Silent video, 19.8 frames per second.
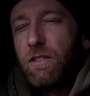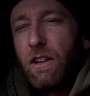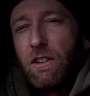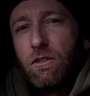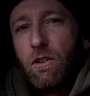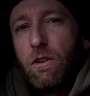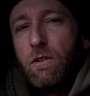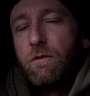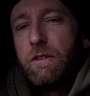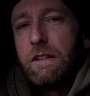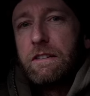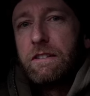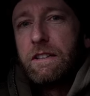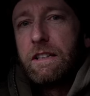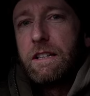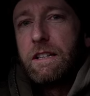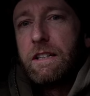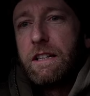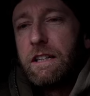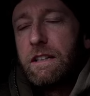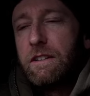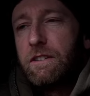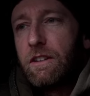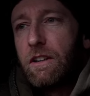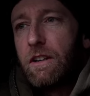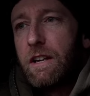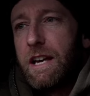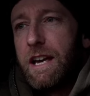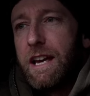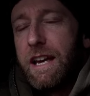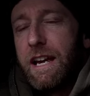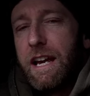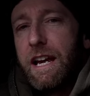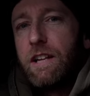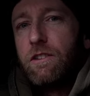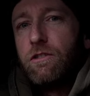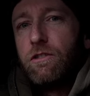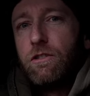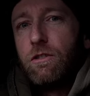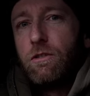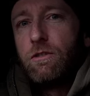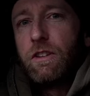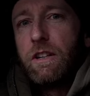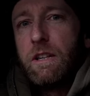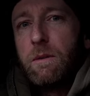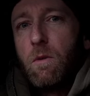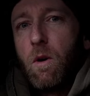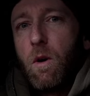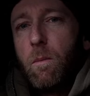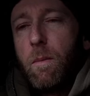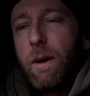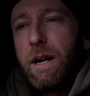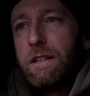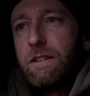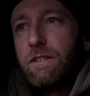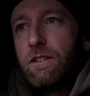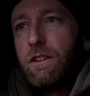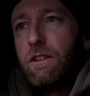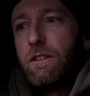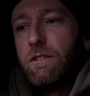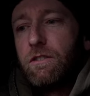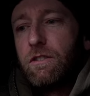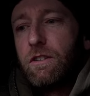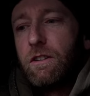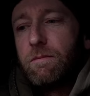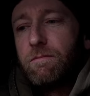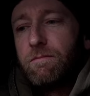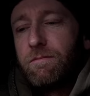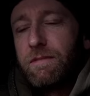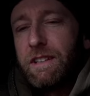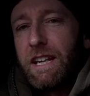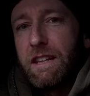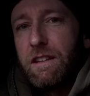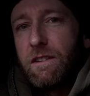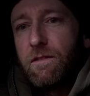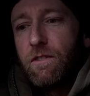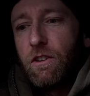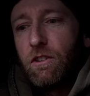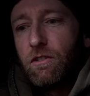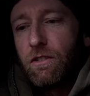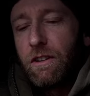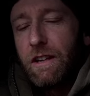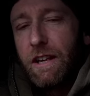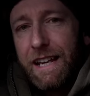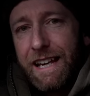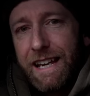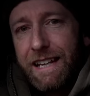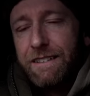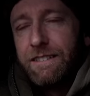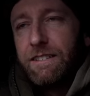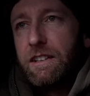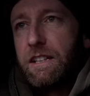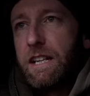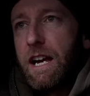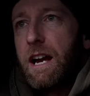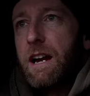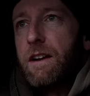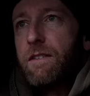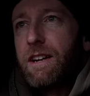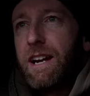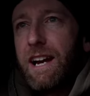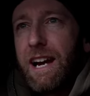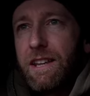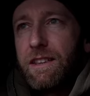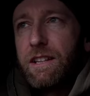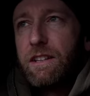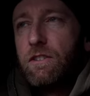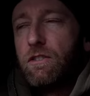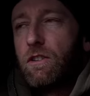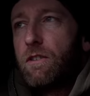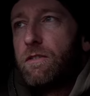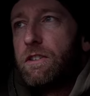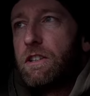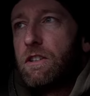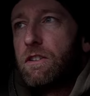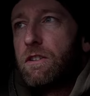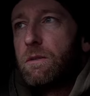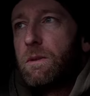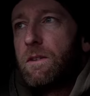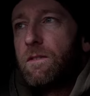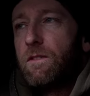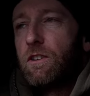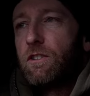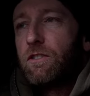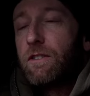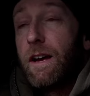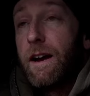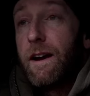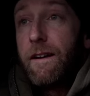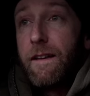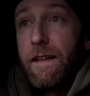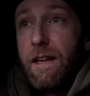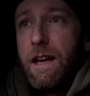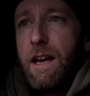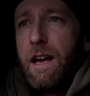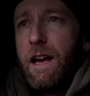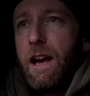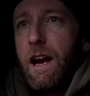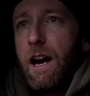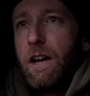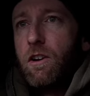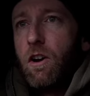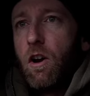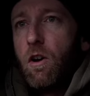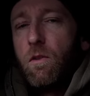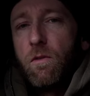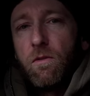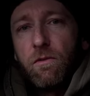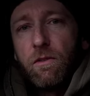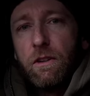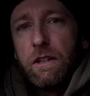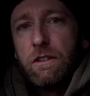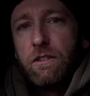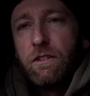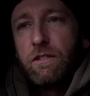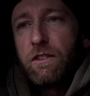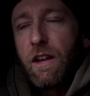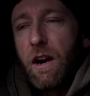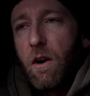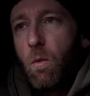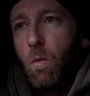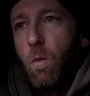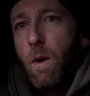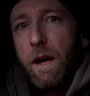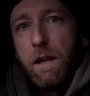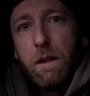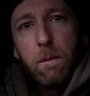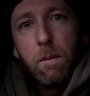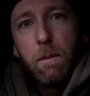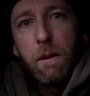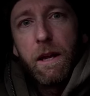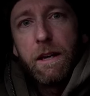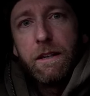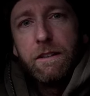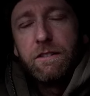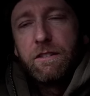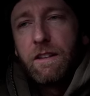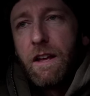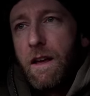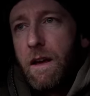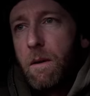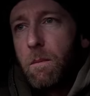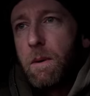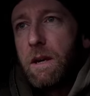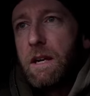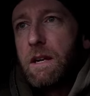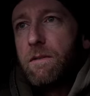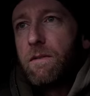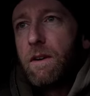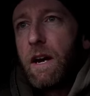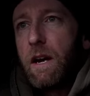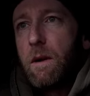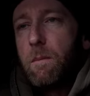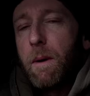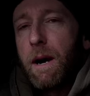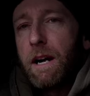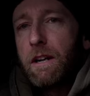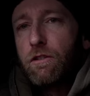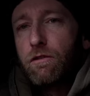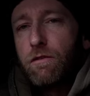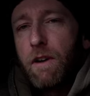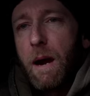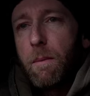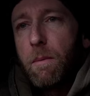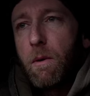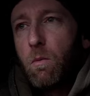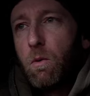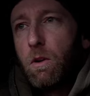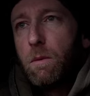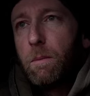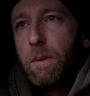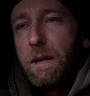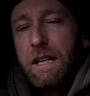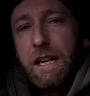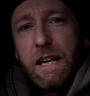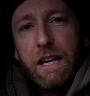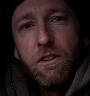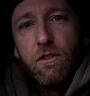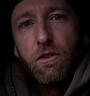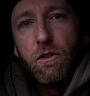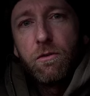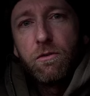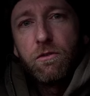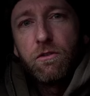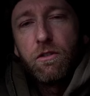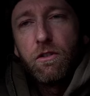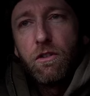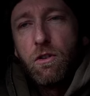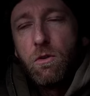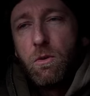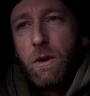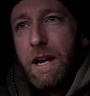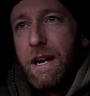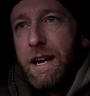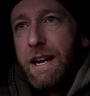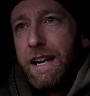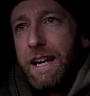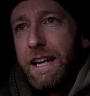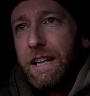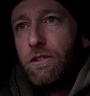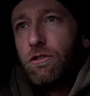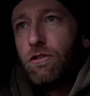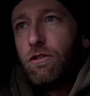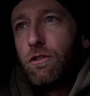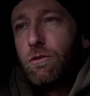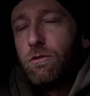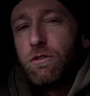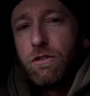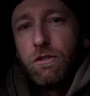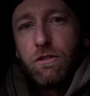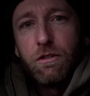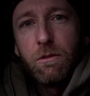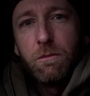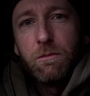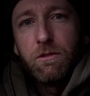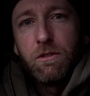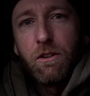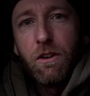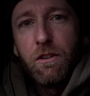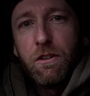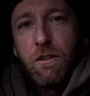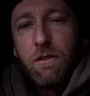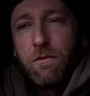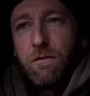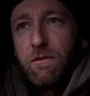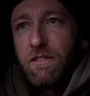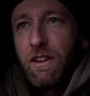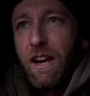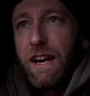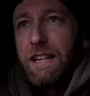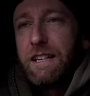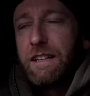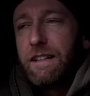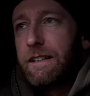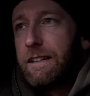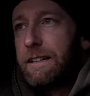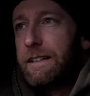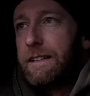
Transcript: I don't really see the need to introduce any more bait to, to get the fish into the area. I think there's already going to be fish there. And hopefully just that well-placed PVA bag trap will be enough to induce some sort of take.